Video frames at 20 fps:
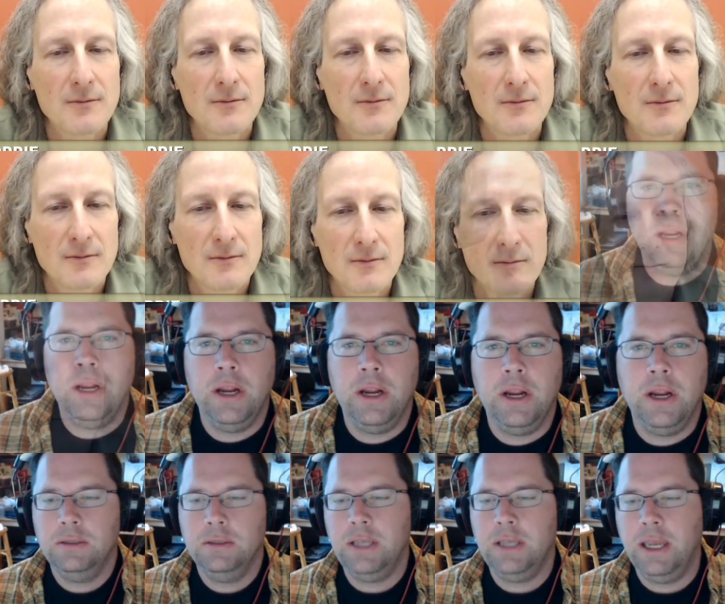that's a great
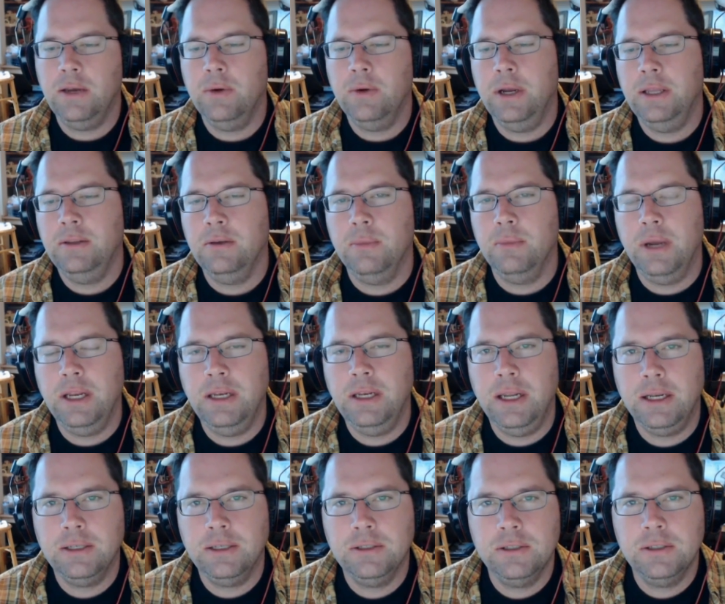segue to my
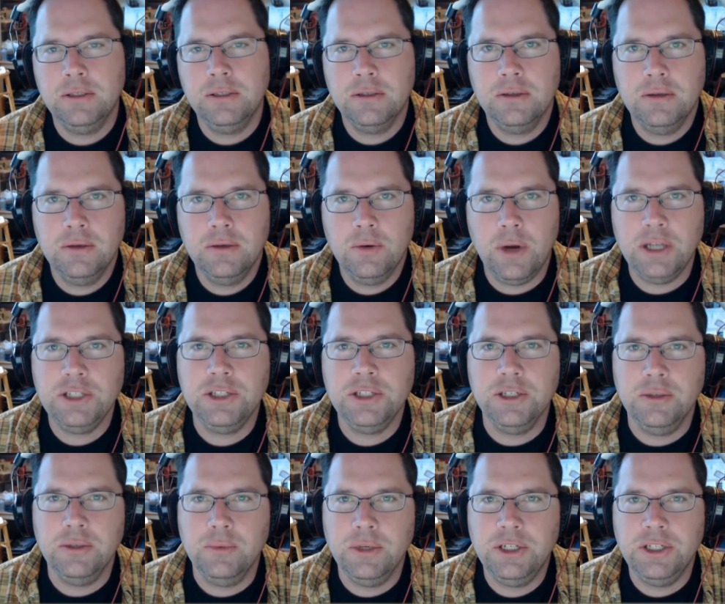next question,